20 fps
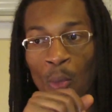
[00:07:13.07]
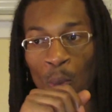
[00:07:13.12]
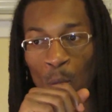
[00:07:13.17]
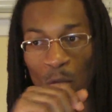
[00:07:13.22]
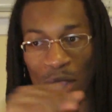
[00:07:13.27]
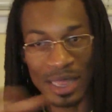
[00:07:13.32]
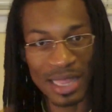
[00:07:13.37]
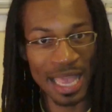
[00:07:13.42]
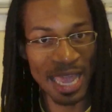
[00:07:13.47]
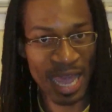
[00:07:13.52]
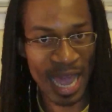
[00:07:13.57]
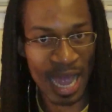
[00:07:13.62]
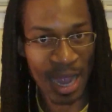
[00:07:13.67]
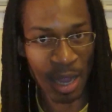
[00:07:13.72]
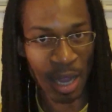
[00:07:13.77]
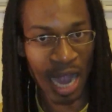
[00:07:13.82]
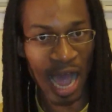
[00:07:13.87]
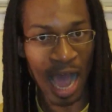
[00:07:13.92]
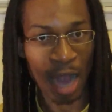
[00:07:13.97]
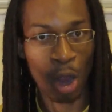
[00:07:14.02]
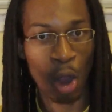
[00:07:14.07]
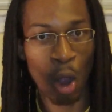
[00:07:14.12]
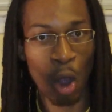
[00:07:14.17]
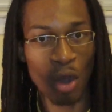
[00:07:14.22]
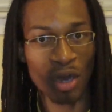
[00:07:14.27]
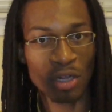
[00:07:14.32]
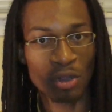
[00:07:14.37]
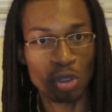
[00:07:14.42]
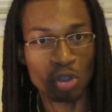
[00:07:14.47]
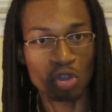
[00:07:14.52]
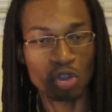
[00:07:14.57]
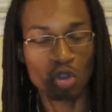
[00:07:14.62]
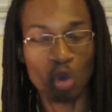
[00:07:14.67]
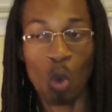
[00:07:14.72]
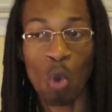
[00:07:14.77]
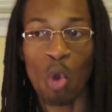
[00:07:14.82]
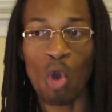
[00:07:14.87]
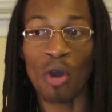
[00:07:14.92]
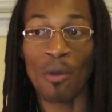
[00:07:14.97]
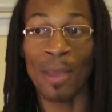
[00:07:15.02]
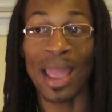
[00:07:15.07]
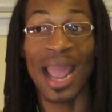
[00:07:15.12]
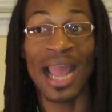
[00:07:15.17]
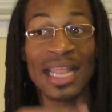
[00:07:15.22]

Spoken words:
when they got caught in the storm.